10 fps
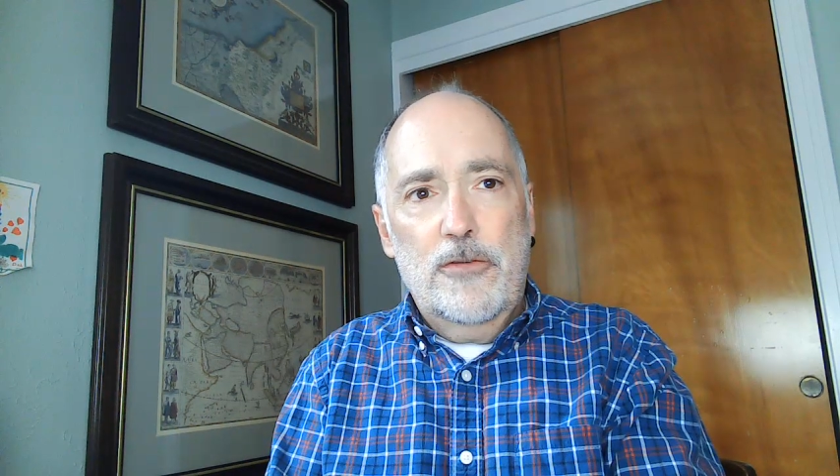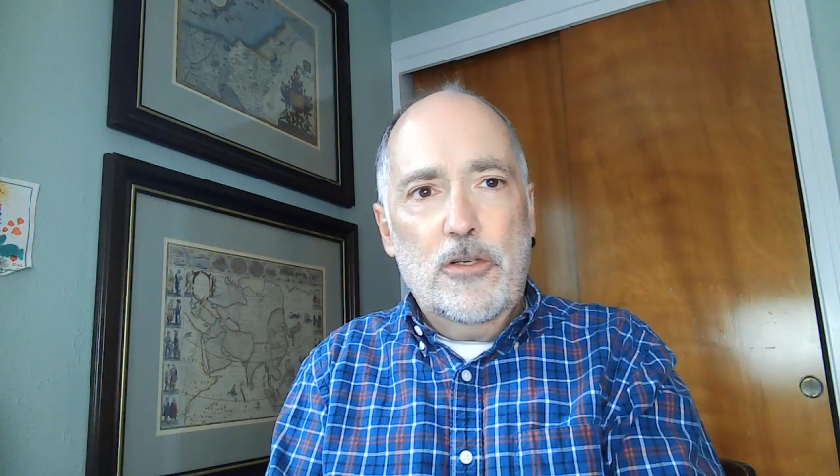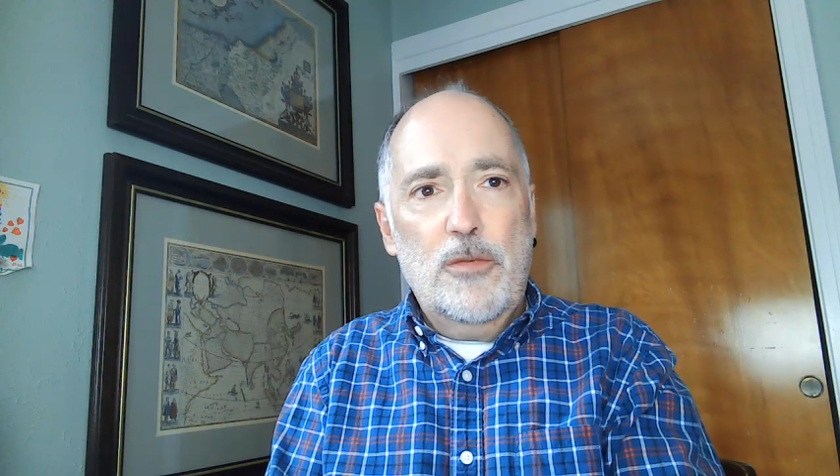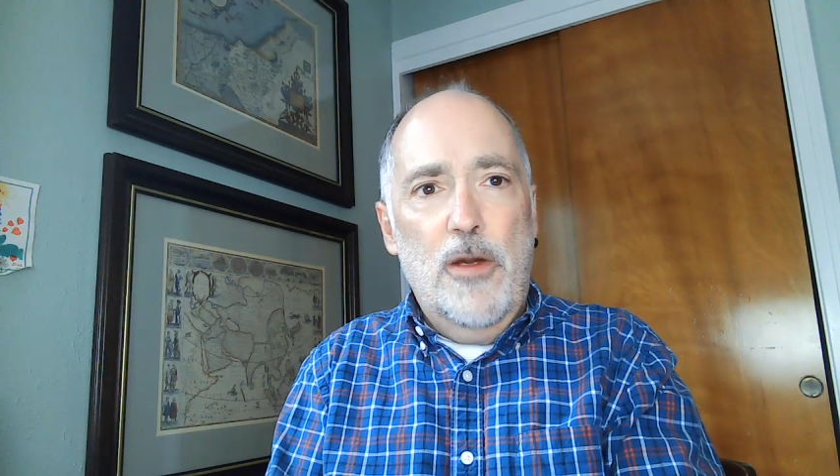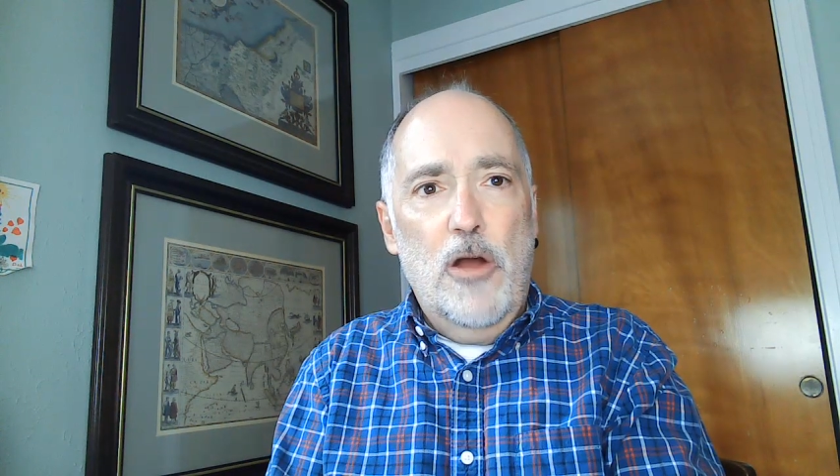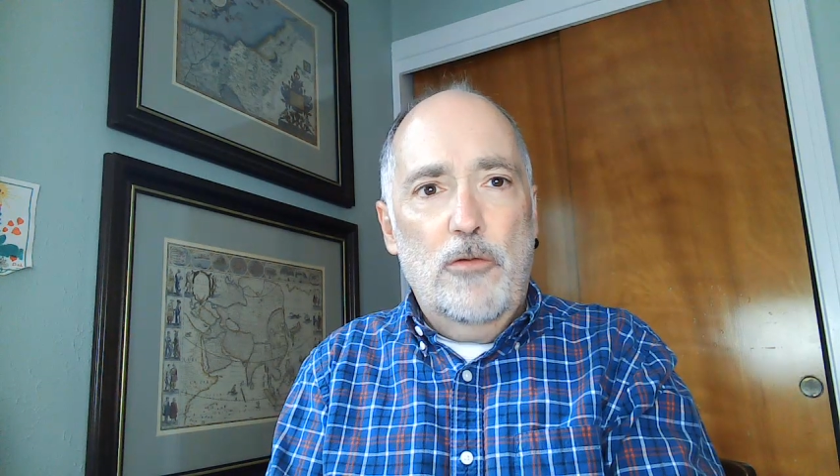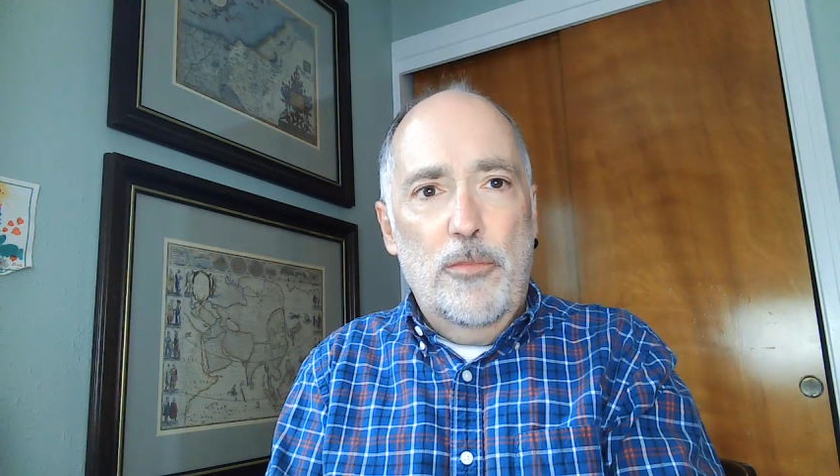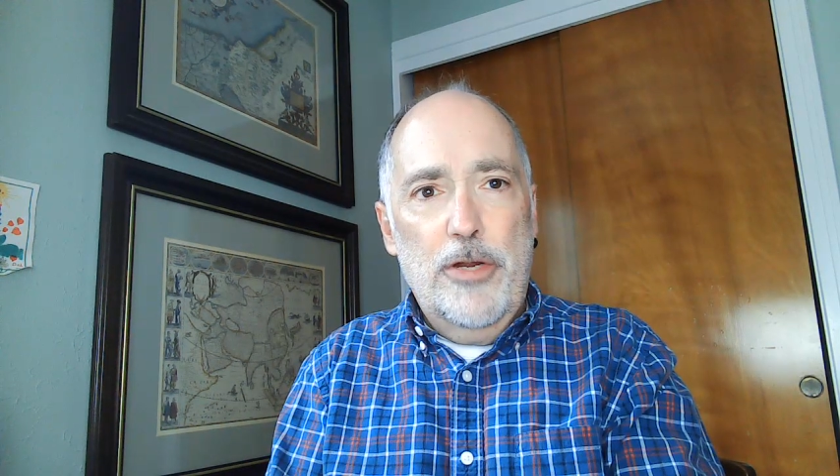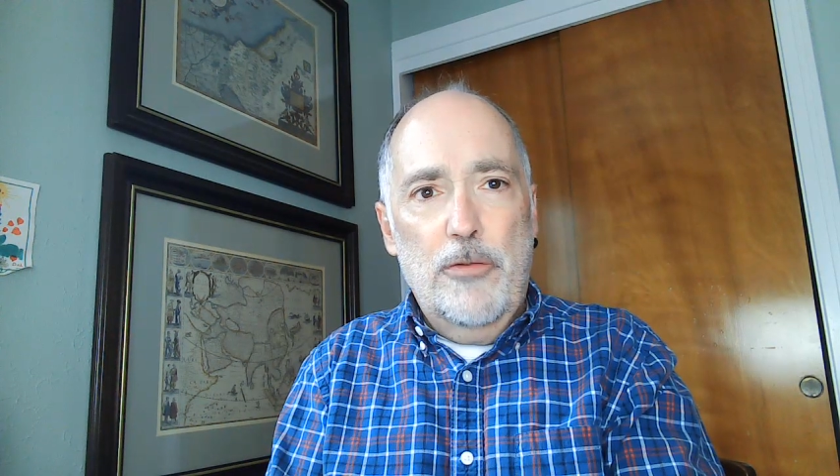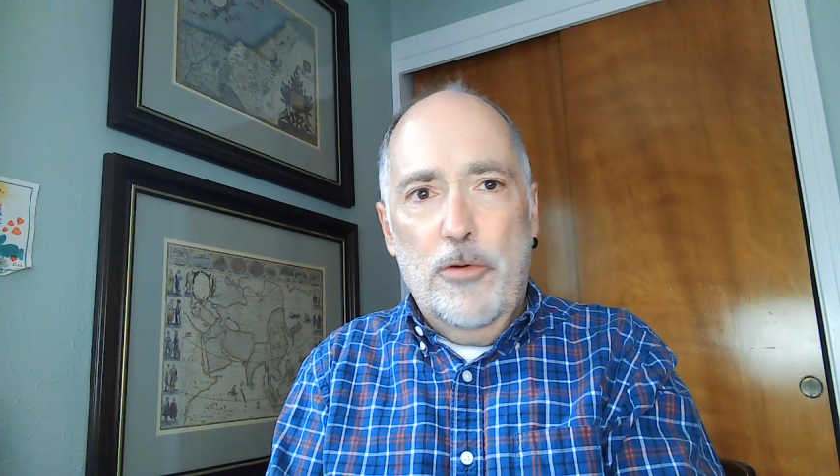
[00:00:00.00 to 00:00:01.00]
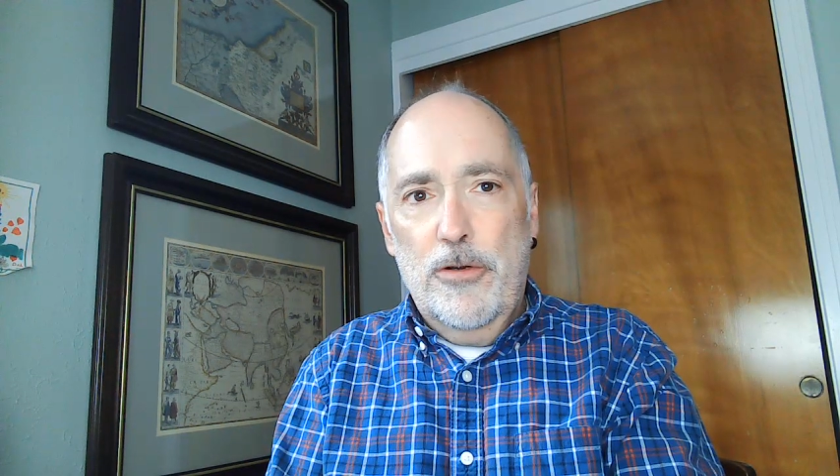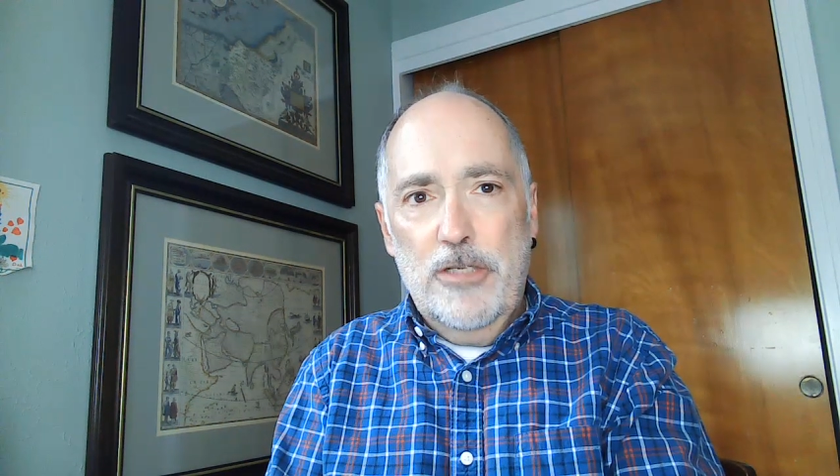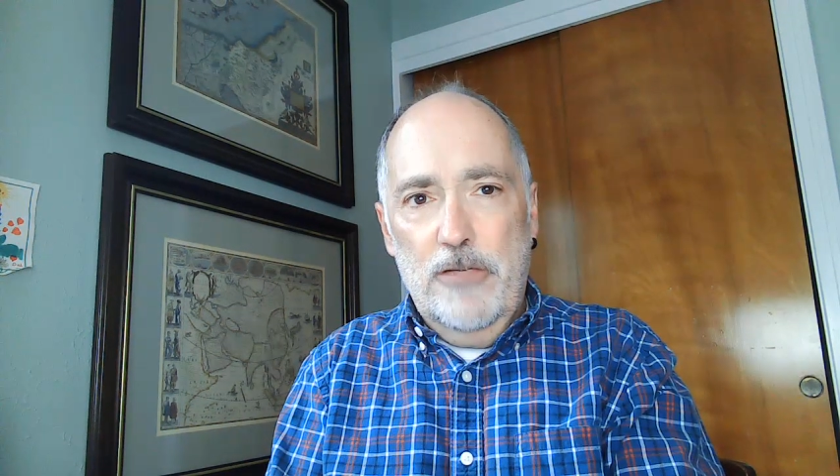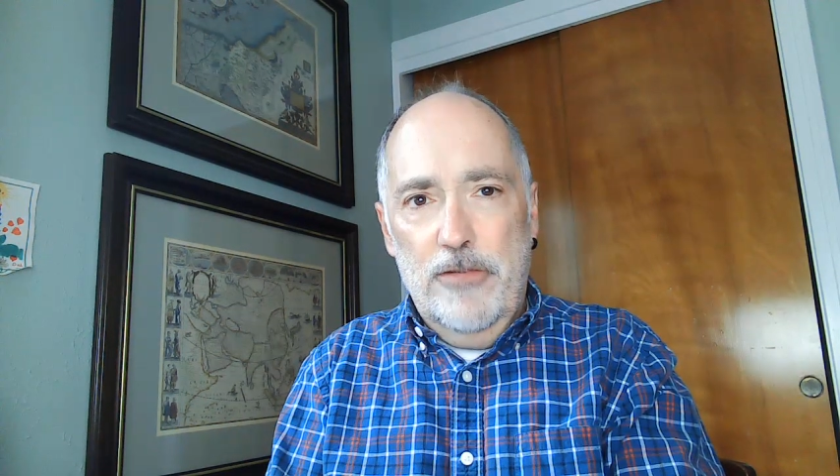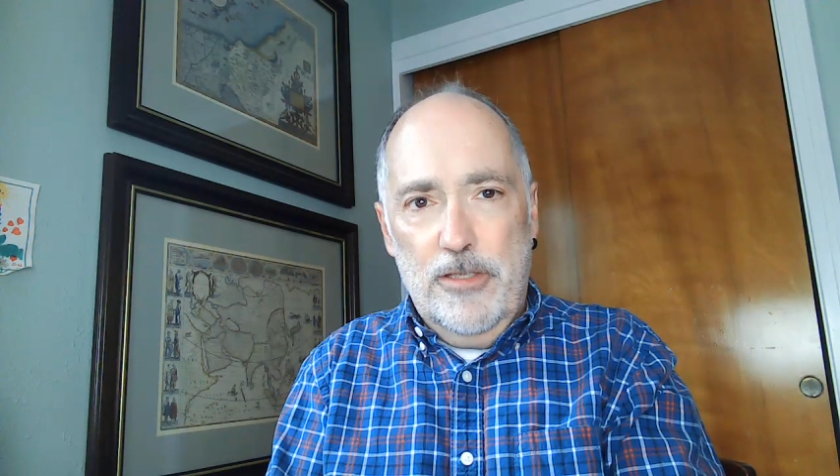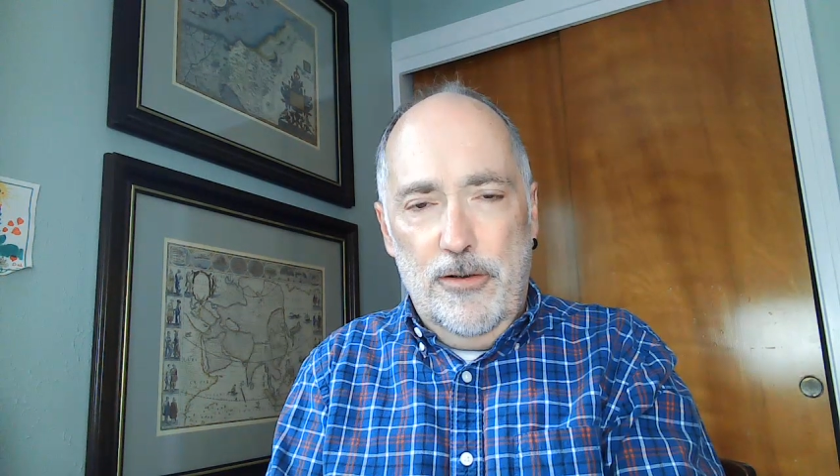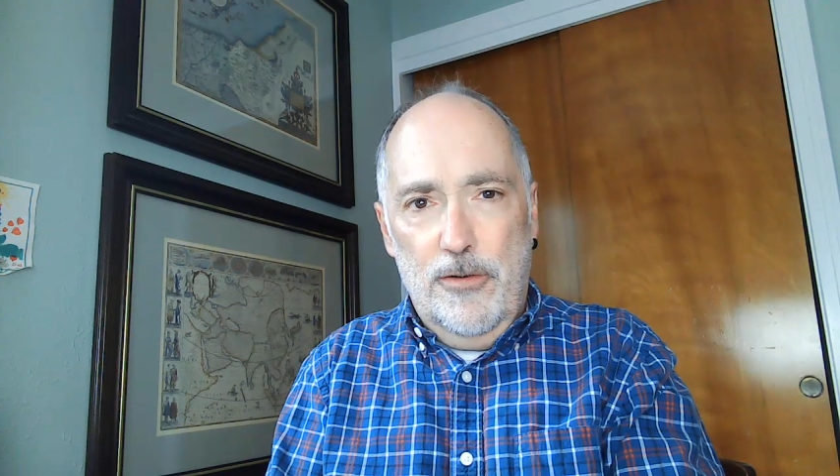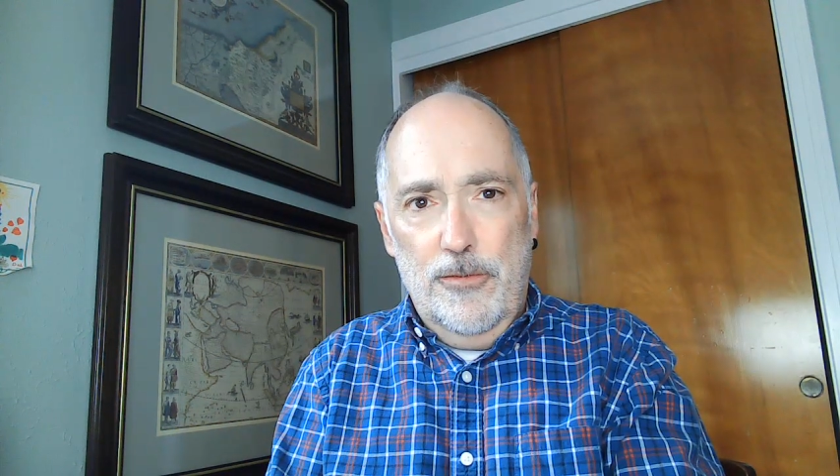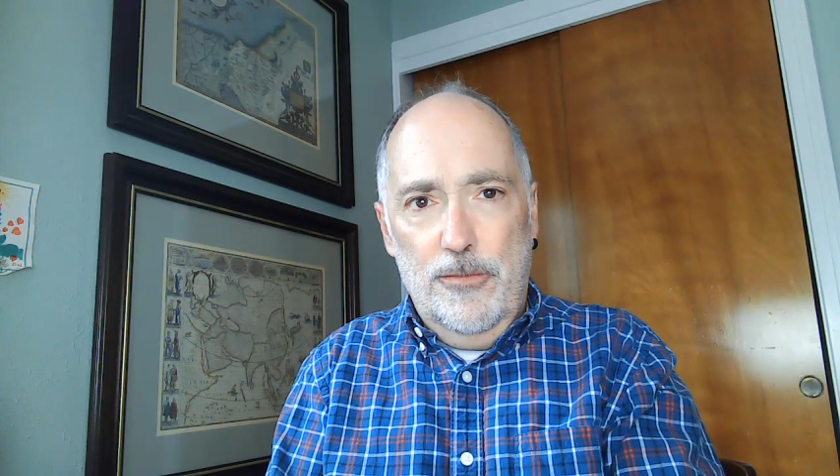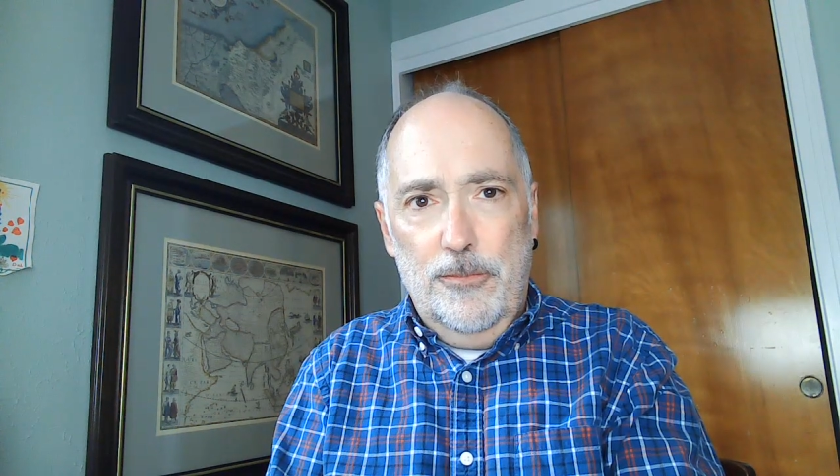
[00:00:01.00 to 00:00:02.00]
for tomorrow will bring worries of its
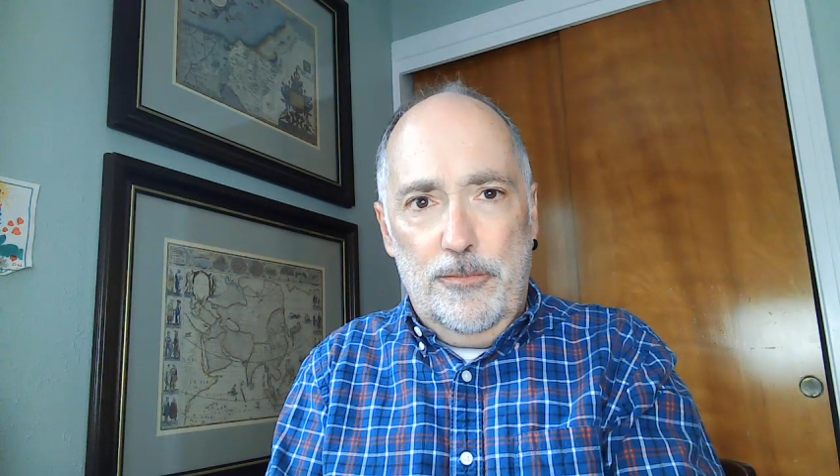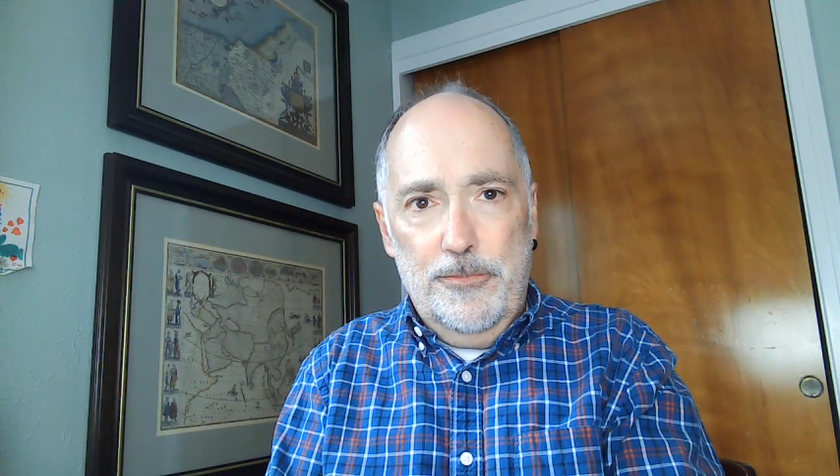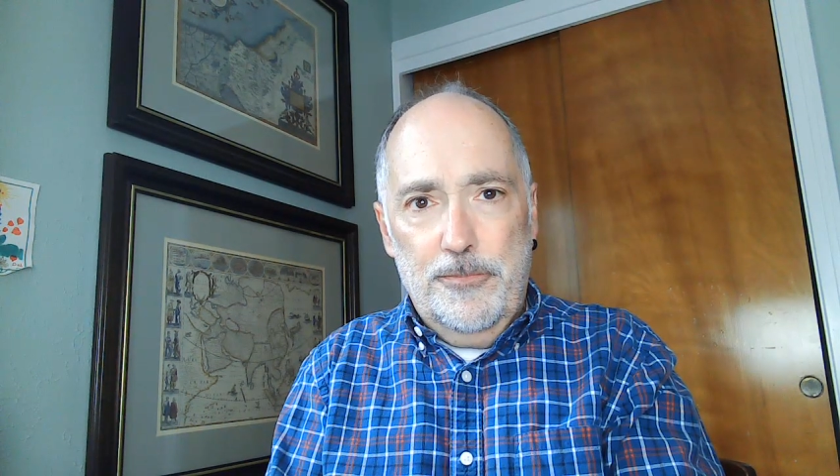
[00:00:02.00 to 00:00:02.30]
own.